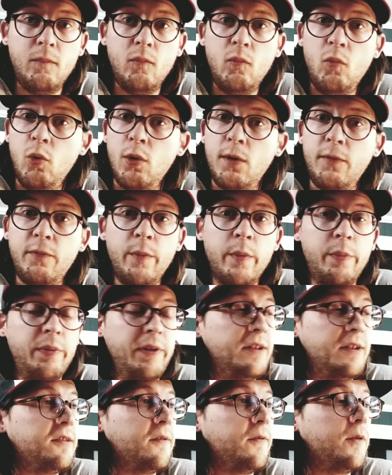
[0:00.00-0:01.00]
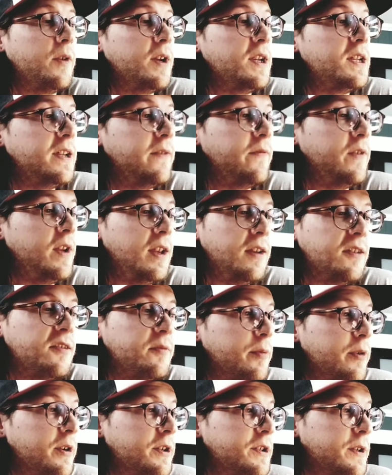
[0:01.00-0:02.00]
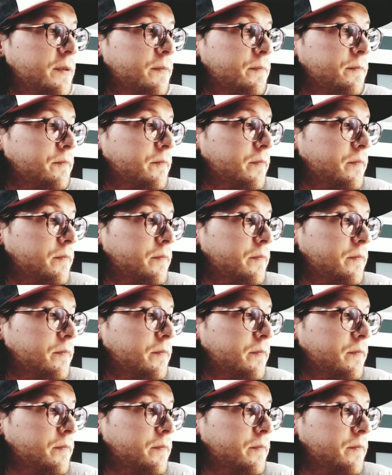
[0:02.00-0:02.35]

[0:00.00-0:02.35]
work from a place of creativity and inspiration.